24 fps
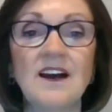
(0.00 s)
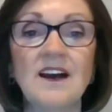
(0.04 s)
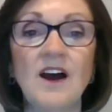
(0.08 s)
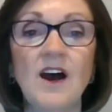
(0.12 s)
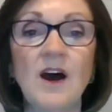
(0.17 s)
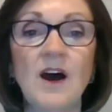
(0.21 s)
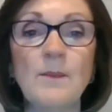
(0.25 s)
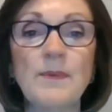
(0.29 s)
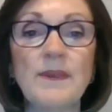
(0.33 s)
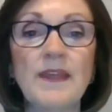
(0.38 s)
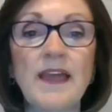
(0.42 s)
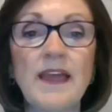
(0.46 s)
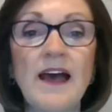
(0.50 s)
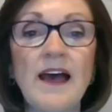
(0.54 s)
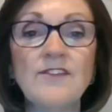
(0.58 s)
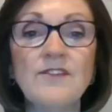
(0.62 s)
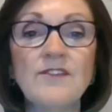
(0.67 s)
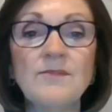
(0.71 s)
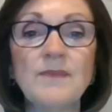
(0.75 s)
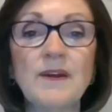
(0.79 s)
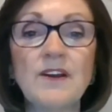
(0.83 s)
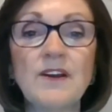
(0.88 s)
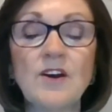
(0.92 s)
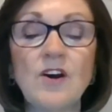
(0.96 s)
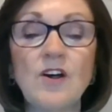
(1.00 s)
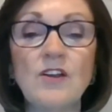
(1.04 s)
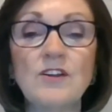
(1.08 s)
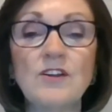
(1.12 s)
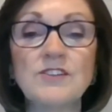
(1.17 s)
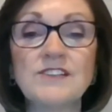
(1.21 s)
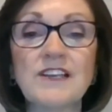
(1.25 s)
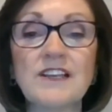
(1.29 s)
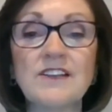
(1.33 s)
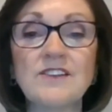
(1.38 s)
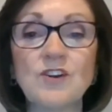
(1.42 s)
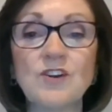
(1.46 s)
On behalf of my
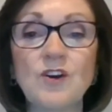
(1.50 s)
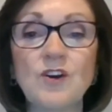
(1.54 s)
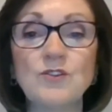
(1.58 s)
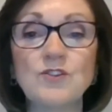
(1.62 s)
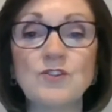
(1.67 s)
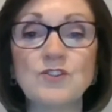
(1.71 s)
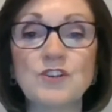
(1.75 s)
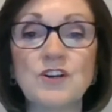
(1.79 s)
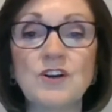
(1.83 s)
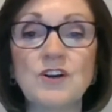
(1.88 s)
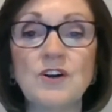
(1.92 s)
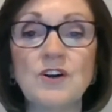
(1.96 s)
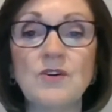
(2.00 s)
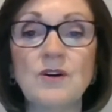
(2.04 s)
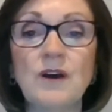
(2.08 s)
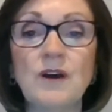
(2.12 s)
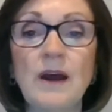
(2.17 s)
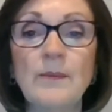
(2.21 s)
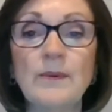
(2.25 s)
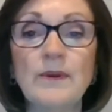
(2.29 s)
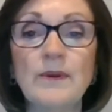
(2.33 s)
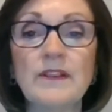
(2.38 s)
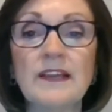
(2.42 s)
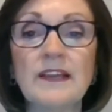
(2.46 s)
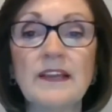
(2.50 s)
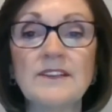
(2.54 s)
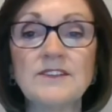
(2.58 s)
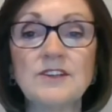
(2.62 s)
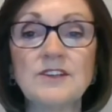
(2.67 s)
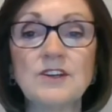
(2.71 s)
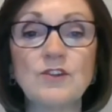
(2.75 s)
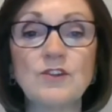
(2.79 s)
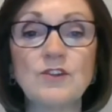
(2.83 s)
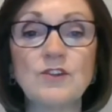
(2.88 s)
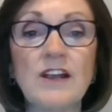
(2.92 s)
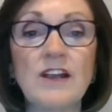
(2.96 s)
colleagues at Cogeco, I would like to
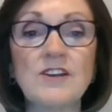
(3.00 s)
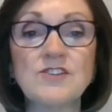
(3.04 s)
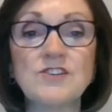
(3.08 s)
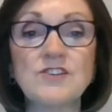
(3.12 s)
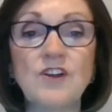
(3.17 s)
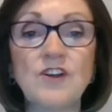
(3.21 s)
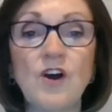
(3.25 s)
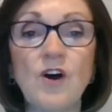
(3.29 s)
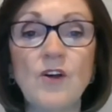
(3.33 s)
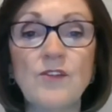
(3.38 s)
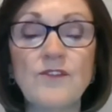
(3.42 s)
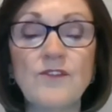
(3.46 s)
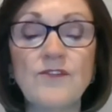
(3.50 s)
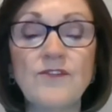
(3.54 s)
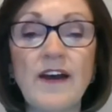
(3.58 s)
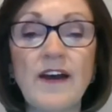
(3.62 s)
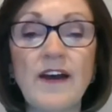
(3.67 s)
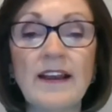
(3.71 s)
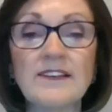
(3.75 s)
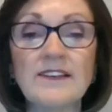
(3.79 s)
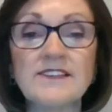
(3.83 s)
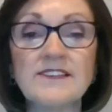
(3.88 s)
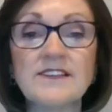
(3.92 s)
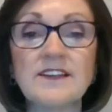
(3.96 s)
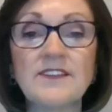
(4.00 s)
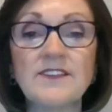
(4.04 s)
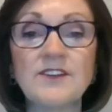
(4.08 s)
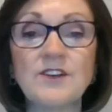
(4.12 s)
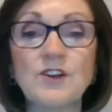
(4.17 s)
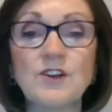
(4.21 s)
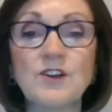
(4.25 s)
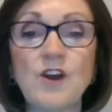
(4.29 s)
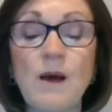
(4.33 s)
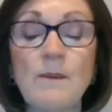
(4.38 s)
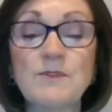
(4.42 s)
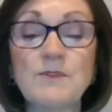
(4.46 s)
congratulate all the finalists on their
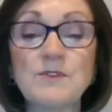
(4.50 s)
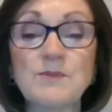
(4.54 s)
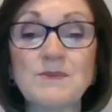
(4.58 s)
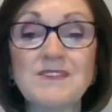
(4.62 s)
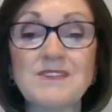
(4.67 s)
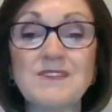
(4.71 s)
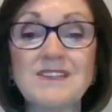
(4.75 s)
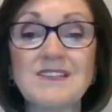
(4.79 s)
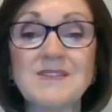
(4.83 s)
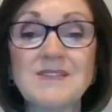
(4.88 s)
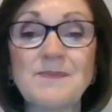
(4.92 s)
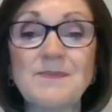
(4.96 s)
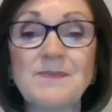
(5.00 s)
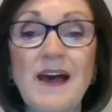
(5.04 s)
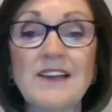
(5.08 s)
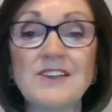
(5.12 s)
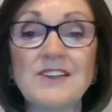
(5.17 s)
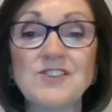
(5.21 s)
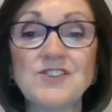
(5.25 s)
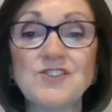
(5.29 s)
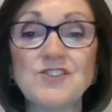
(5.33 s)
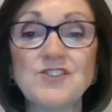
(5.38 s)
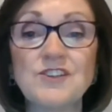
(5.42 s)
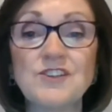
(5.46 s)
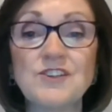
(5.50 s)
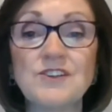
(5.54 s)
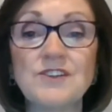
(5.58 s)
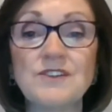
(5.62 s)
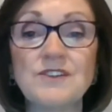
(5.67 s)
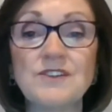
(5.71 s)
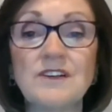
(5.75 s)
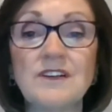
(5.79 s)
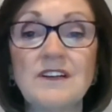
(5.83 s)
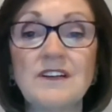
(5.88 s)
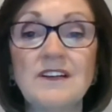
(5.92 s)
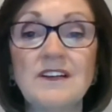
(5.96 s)
accomplishments this past year.
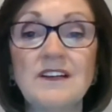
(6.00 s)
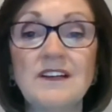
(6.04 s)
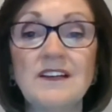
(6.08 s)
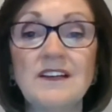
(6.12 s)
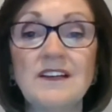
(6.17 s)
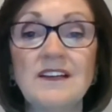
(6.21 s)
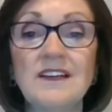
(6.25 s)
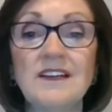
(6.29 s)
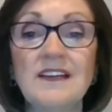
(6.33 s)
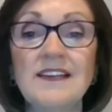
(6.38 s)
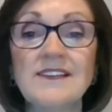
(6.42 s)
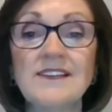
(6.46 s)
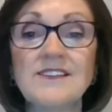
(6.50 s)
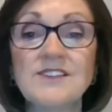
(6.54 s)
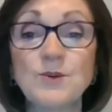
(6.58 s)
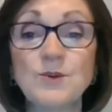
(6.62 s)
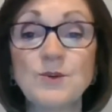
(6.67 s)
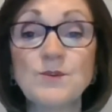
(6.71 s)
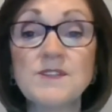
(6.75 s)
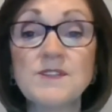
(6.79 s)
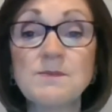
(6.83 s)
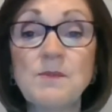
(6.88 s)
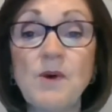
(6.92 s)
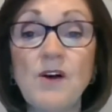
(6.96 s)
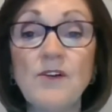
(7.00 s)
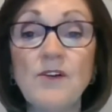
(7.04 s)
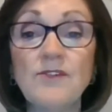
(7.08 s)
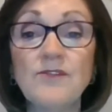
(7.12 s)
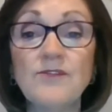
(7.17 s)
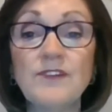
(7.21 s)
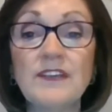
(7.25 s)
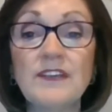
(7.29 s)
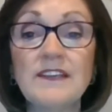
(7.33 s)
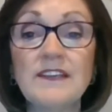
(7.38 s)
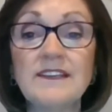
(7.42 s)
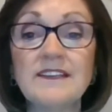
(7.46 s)
It's no small
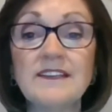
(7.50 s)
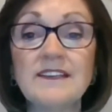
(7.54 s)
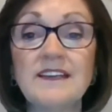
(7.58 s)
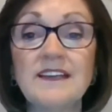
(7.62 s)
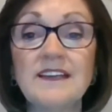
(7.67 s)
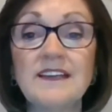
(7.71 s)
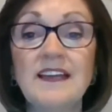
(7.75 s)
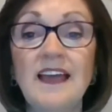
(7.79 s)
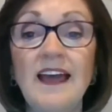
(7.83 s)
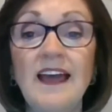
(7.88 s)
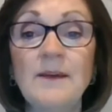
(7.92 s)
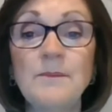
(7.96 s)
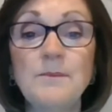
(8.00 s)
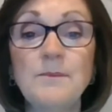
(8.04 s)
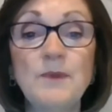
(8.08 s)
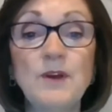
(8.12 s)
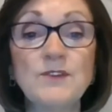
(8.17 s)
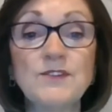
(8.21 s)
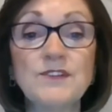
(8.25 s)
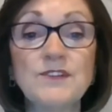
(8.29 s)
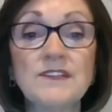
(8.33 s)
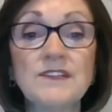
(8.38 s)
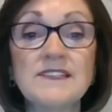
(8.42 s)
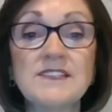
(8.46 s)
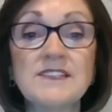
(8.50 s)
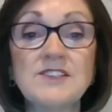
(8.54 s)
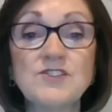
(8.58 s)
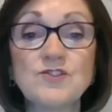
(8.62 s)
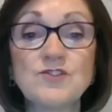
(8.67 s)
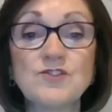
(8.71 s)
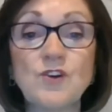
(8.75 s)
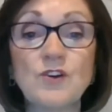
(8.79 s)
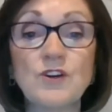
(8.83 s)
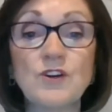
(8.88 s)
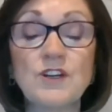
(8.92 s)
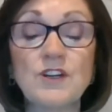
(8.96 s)
feat, and Milton is a
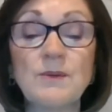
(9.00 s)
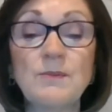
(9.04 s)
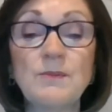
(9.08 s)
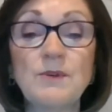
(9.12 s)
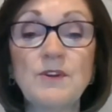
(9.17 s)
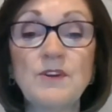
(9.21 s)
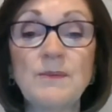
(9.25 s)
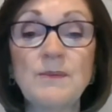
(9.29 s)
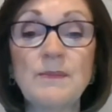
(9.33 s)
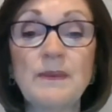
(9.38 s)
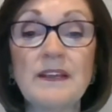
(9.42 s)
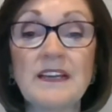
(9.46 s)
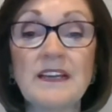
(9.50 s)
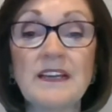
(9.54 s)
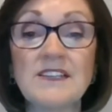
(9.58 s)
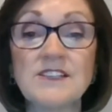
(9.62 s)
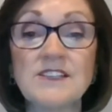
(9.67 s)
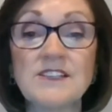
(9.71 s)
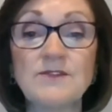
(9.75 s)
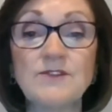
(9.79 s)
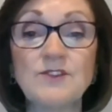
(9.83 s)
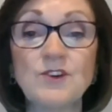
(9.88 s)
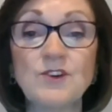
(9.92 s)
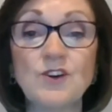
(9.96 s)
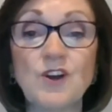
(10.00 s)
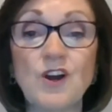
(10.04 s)
stronger community because of your